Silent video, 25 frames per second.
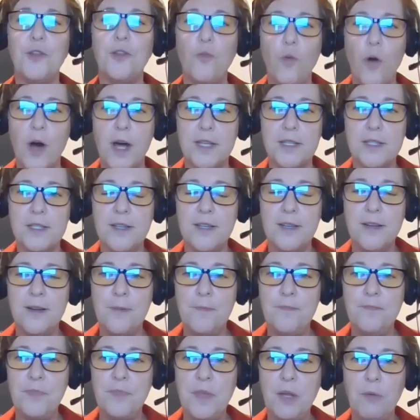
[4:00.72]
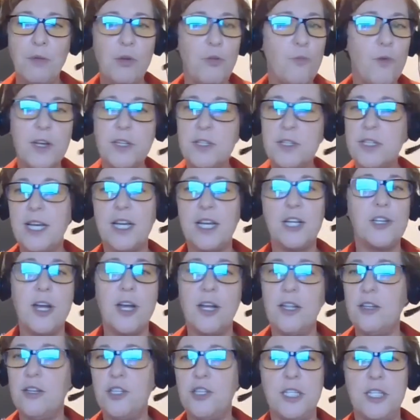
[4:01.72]
the what. We want
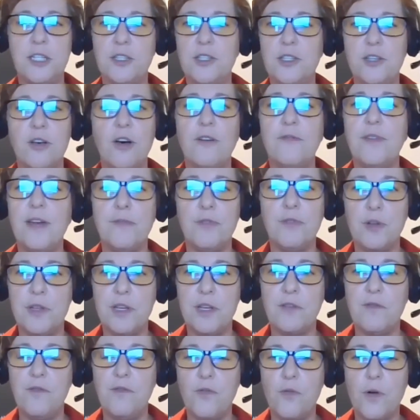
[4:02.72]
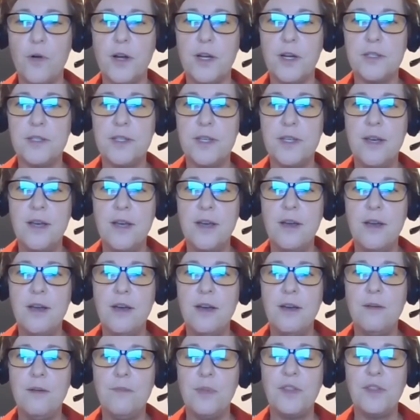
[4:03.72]
technology to solve everything for us.
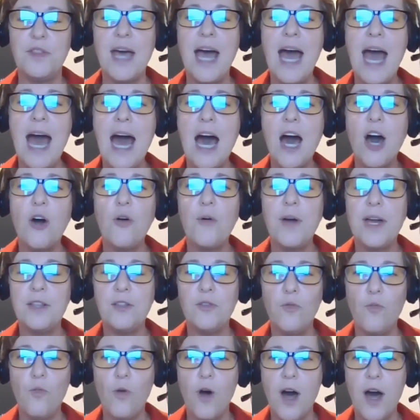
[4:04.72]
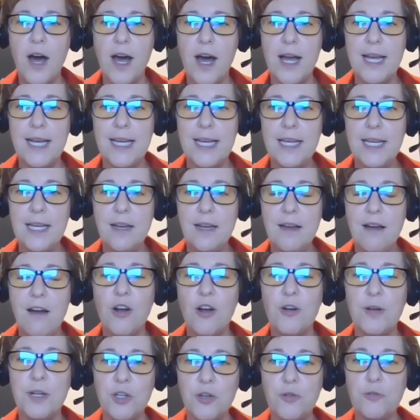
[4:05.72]
But the how and the why
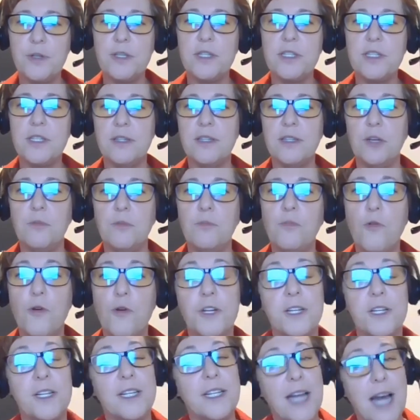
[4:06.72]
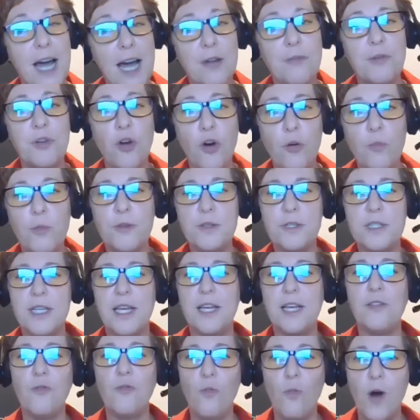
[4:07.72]
are increasingly important. And I would almost
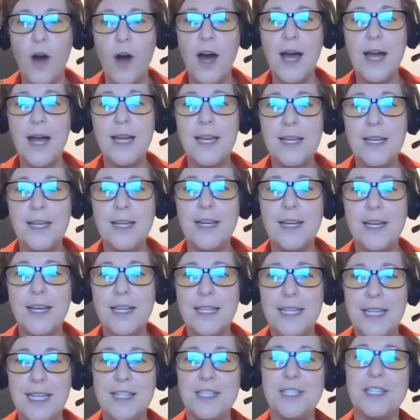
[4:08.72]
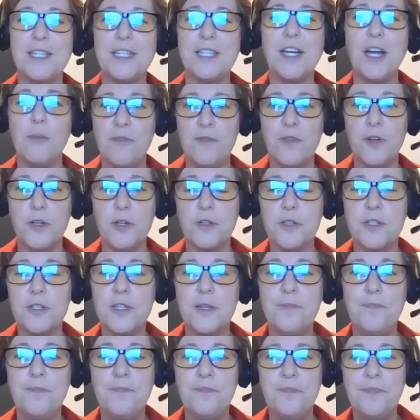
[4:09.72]
say the why needs to come
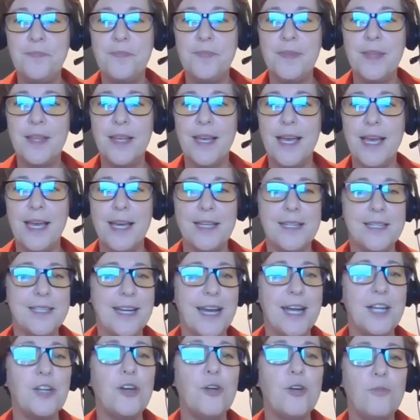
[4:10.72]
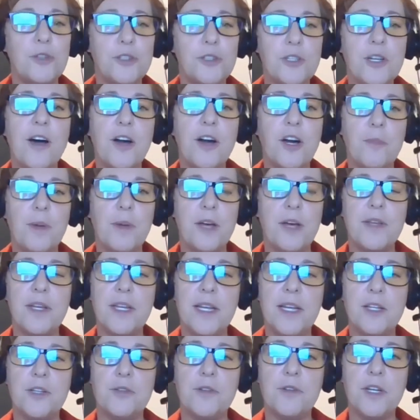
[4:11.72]
first. And I know we'll talk about
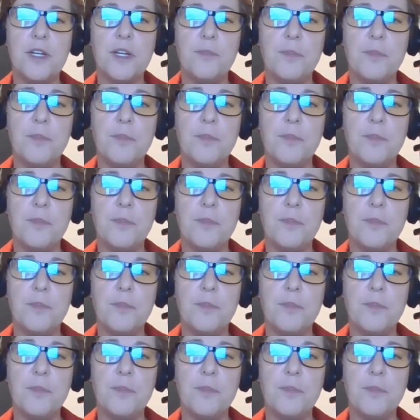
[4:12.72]
that, Hendrik.